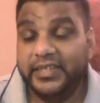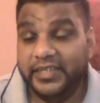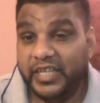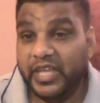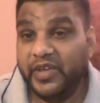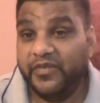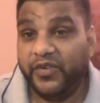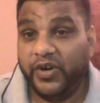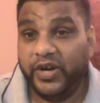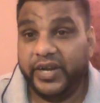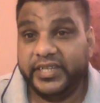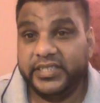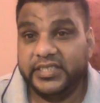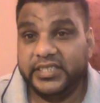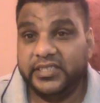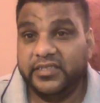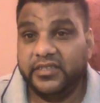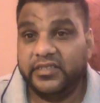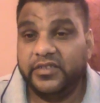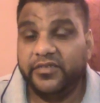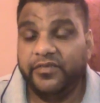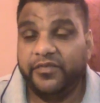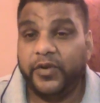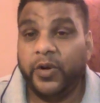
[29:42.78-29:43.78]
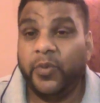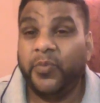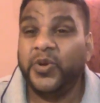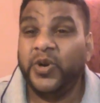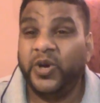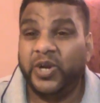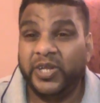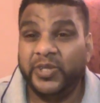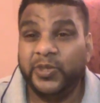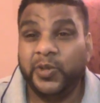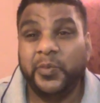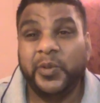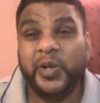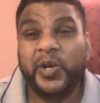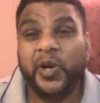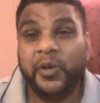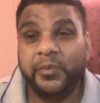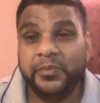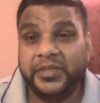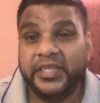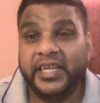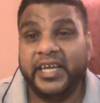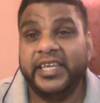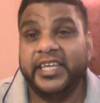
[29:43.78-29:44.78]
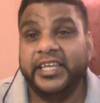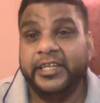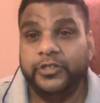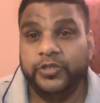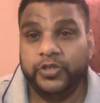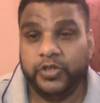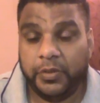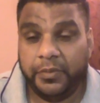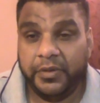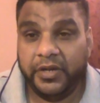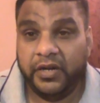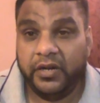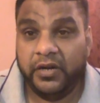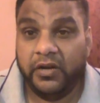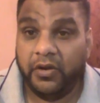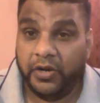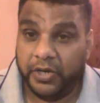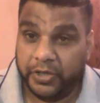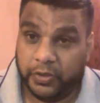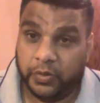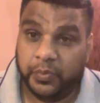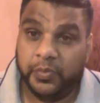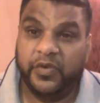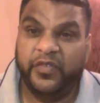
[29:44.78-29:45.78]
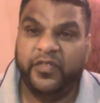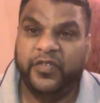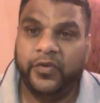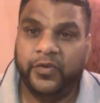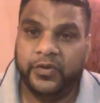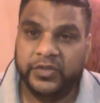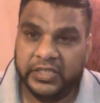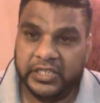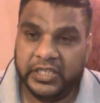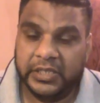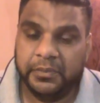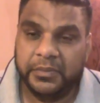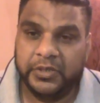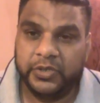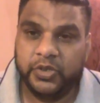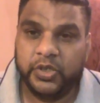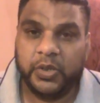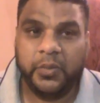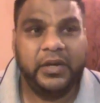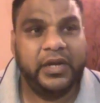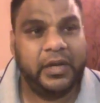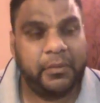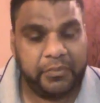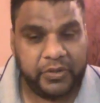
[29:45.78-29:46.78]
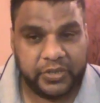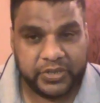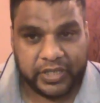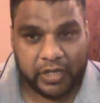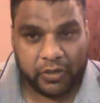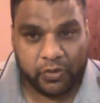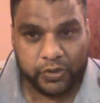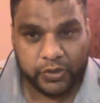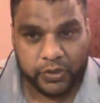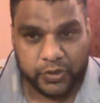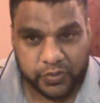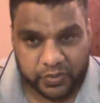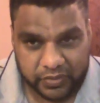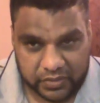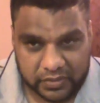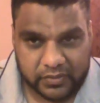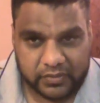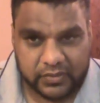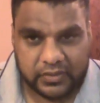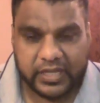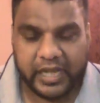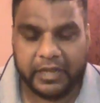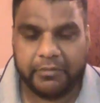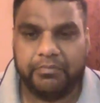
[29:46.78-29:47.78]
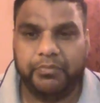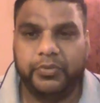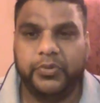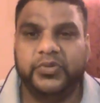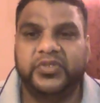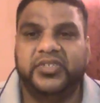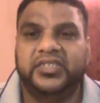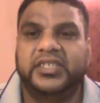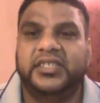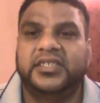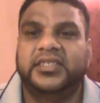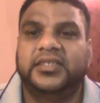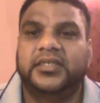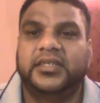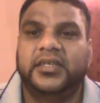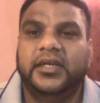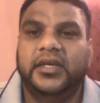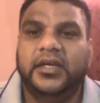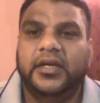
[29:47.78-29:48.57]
if I ain't see nothing from me, all the number computer give me trouble, all the number phone give me trouble, and plus I'm going through that process.